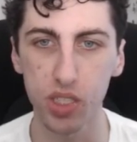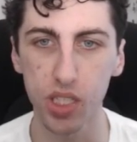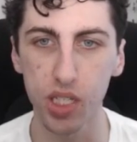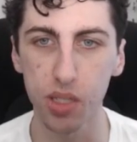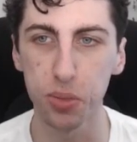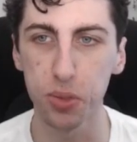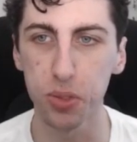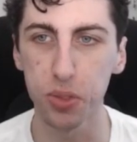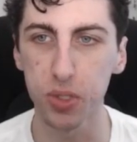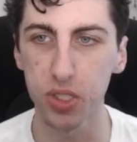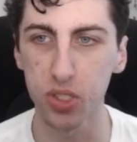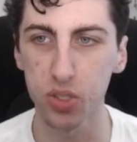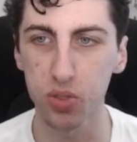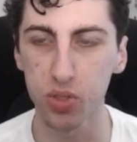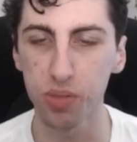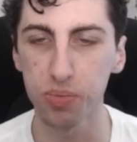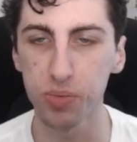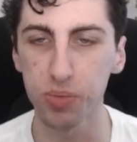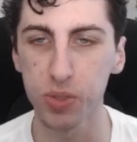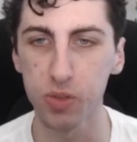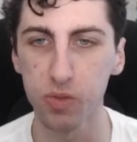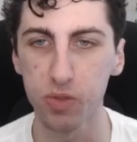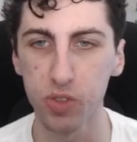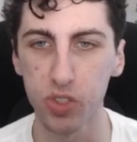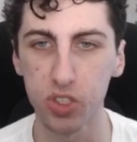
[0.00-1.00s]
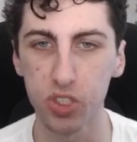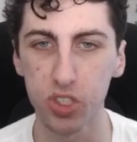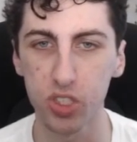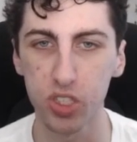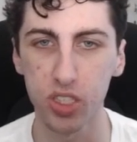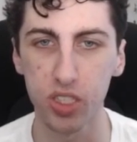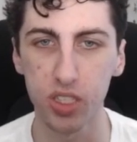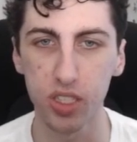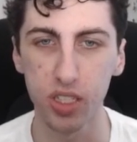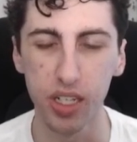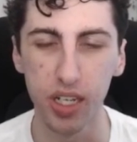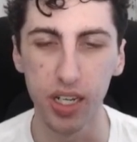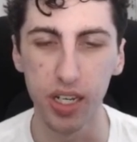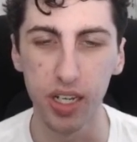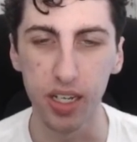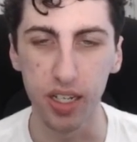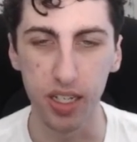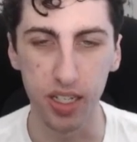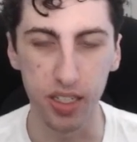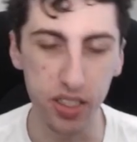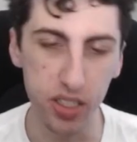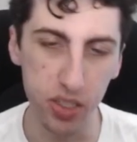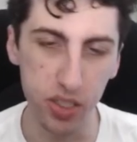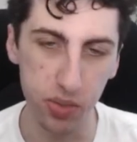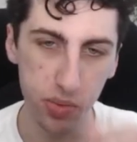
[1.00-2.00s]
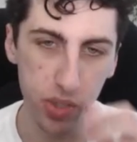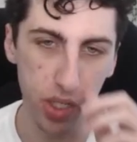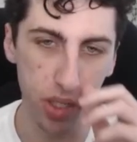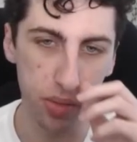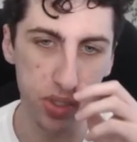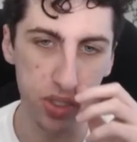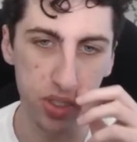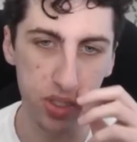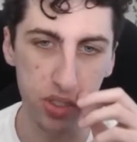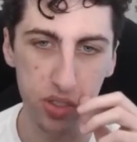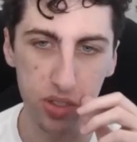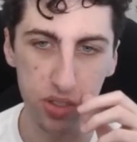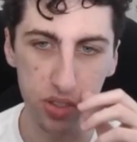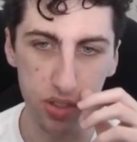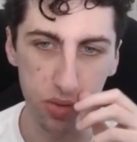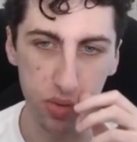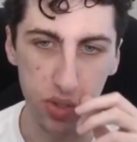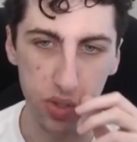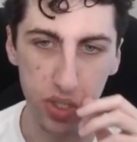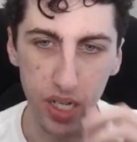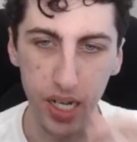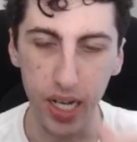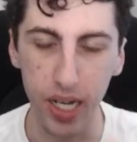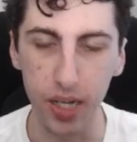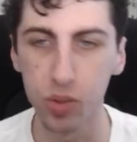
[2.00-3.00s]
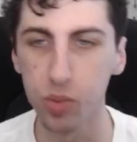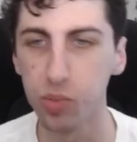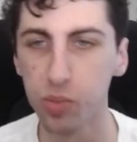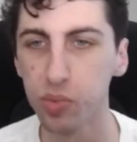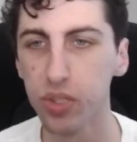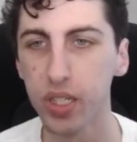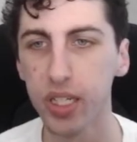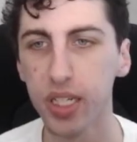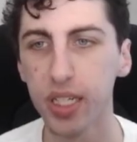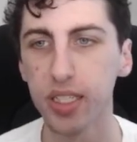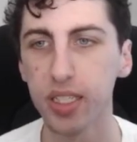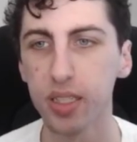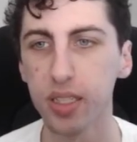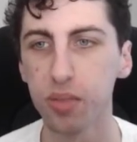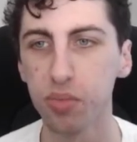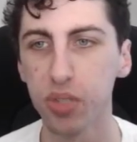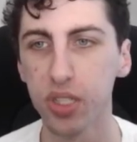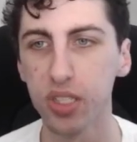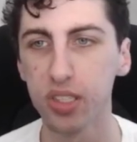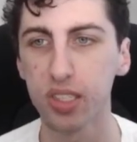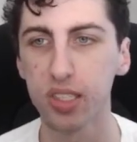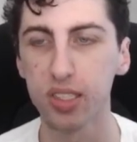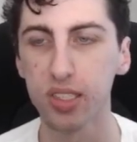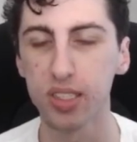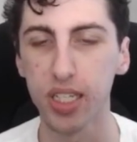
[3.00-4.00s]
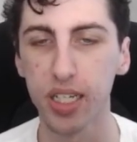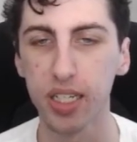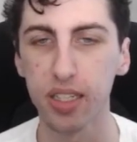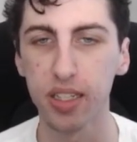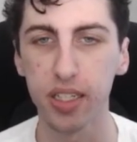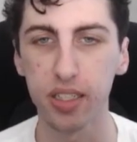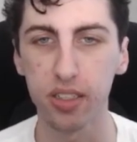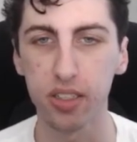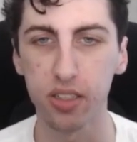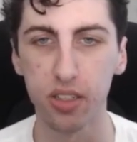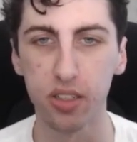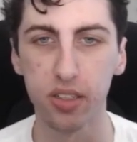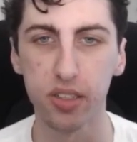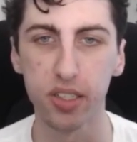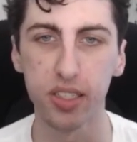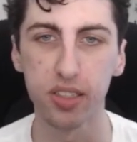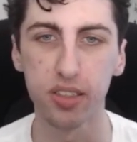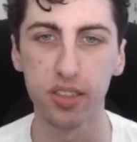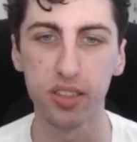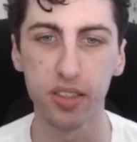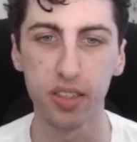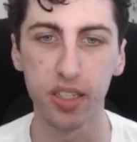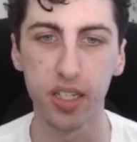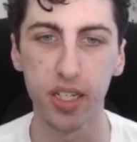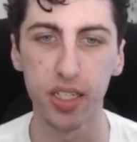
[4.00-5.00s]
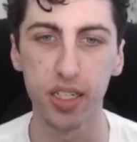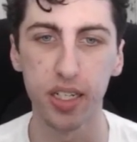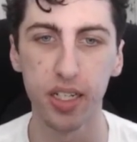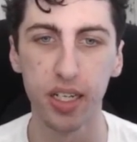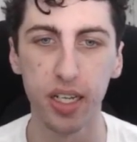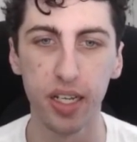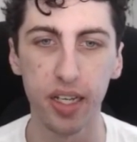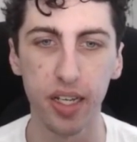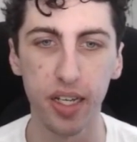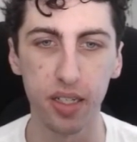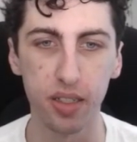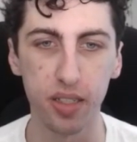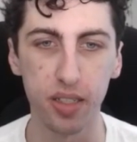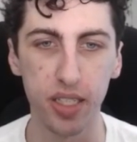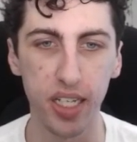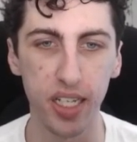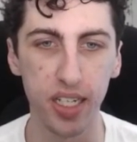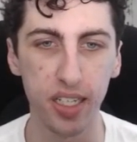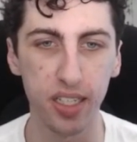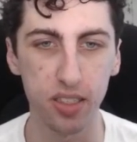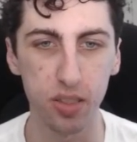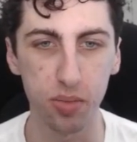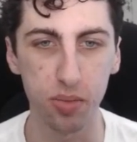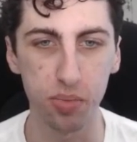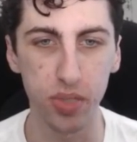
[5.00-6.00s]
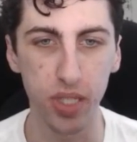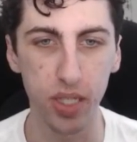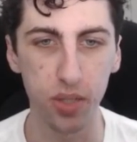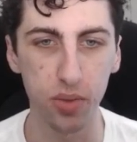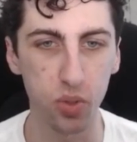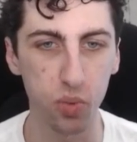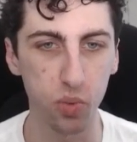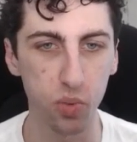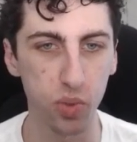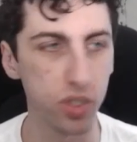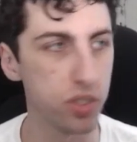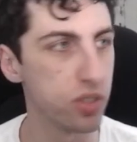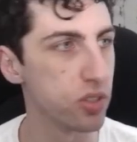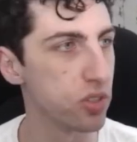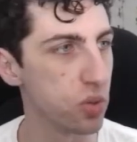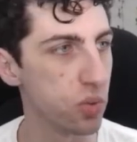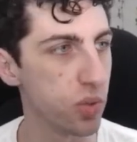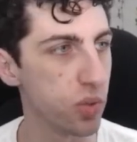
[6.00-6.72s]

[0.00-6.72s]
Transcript: lot more disruptive version. This is probably what I would play in Blitz because I like Guardians a lot. And getting to play with Winter's